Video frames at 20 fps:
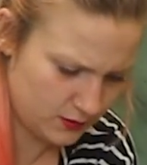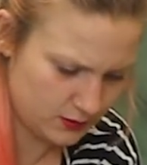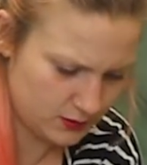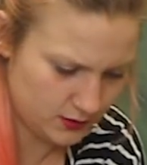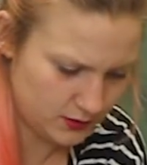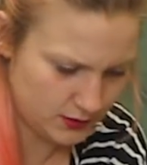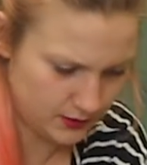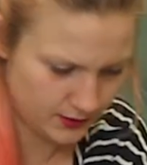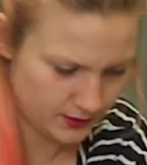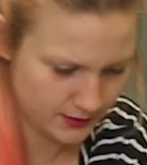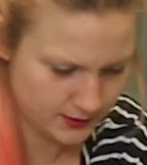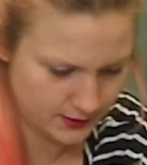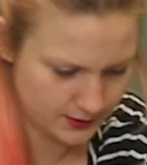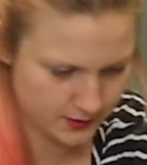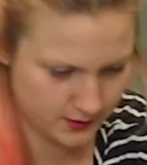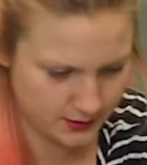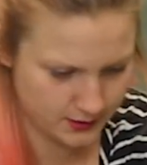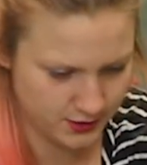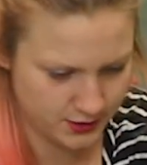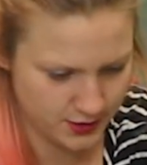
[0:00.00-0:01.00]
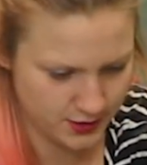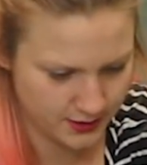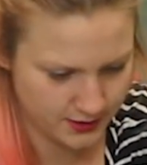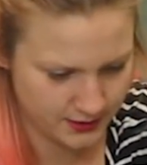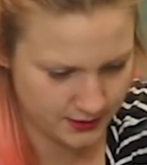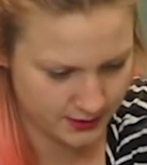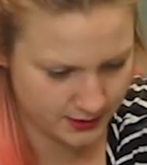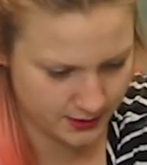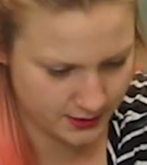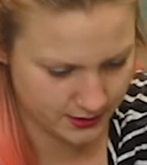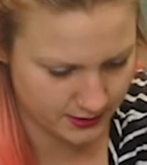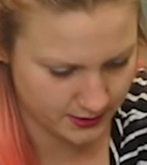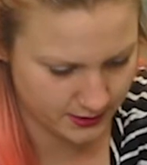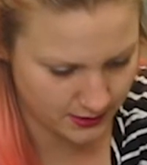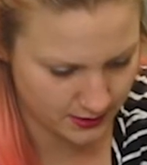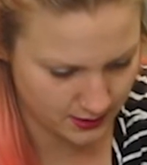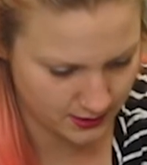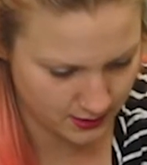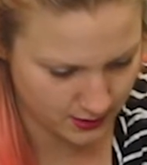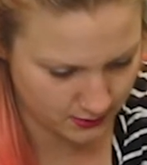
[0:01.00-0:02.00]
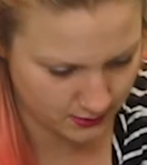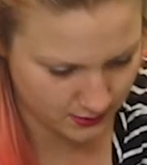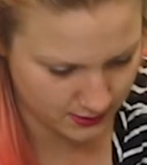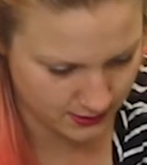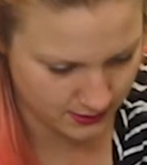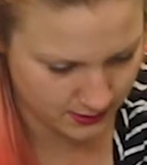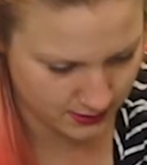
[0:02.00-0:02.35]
Let's gently, gently get you guys